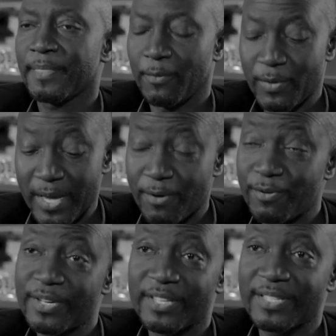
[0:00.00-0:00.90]
We are
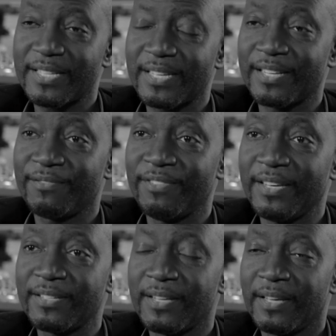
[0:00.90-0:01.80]
holding such an
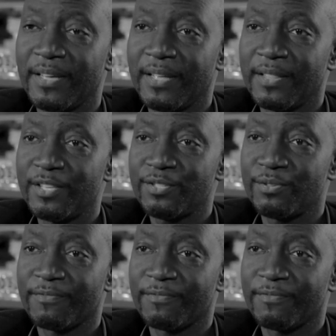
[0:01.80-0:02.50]
event this